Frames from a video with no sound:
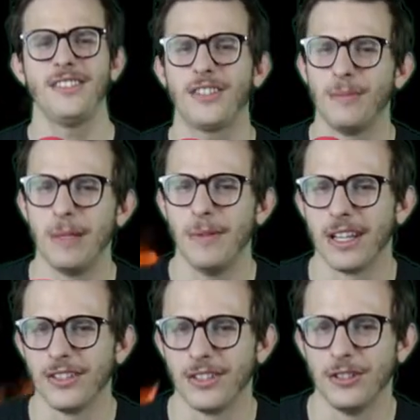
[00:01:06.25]
This could be
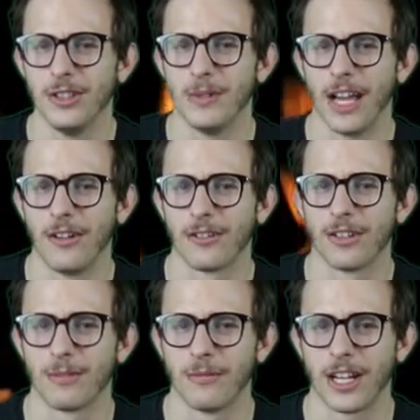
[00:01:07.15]
because YouTube's
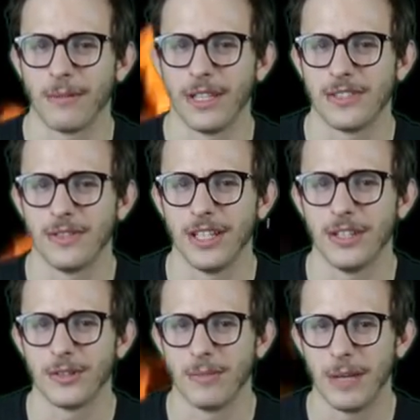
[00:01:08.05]
algorithm recommends
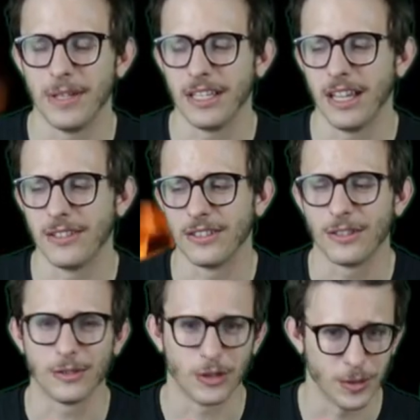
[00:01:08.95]
videos maybe a
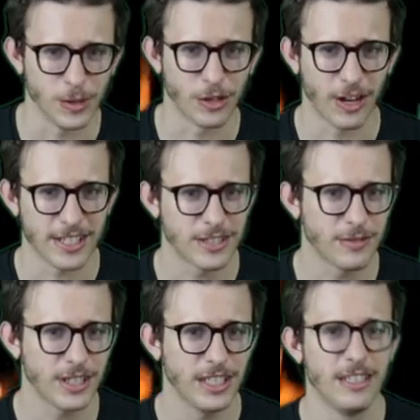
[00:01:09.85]
little too
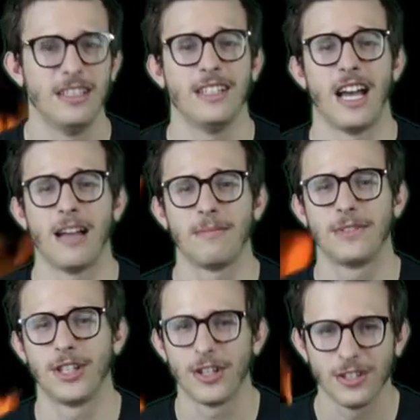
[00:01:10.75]
aggressively, I'm
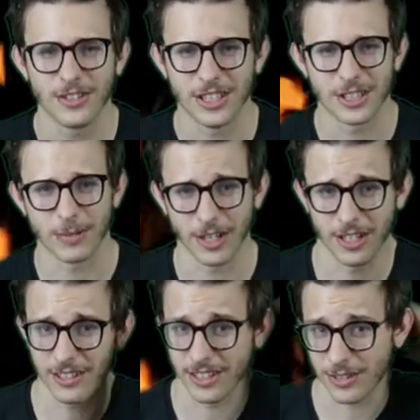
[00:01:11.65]
currently
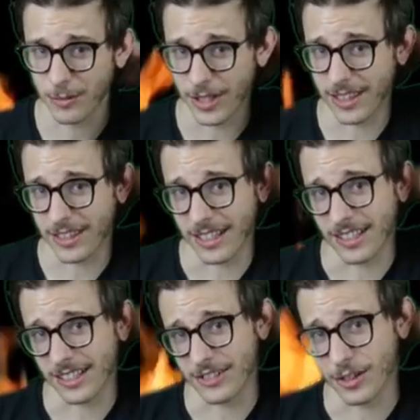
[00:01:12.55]
experiencing this with
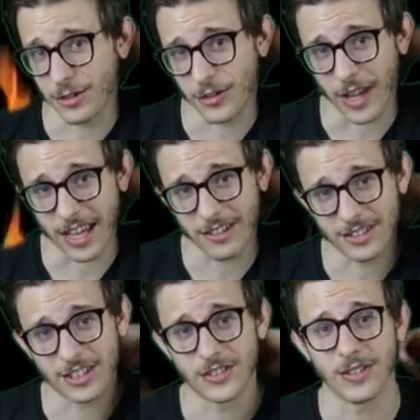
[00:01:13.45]
uh, Joseph
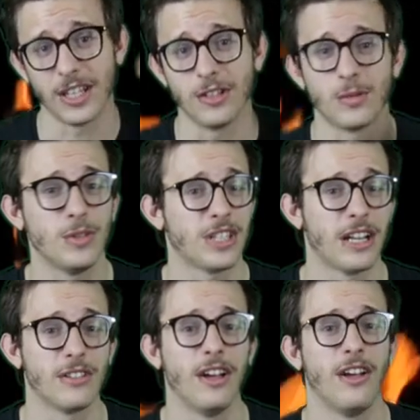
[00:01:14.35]
Anderson's videos, which
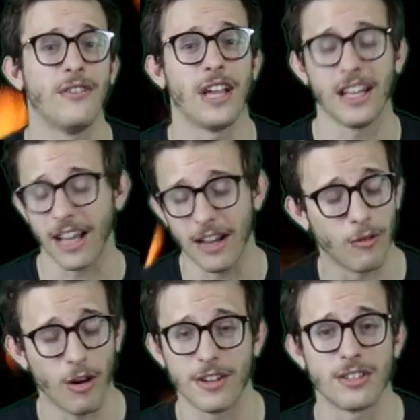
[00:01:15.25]
I love and I've
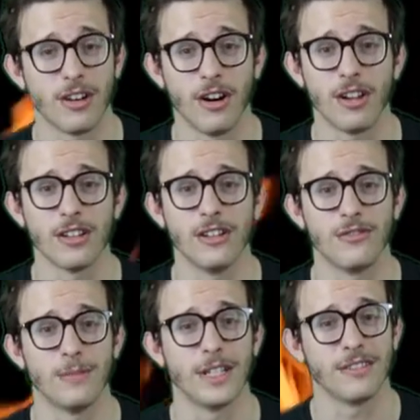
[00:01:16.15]
watched all
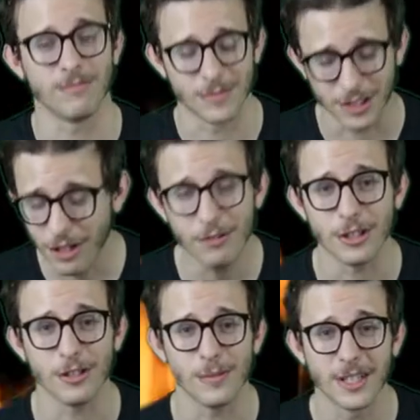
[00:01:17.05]
of, but
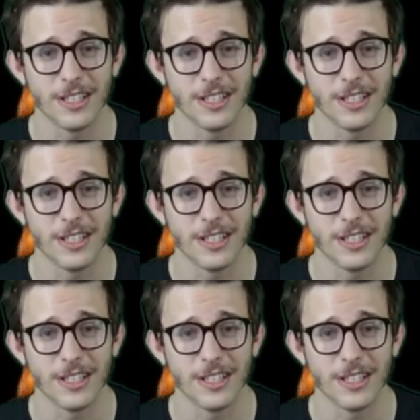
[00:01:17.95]
YouTube,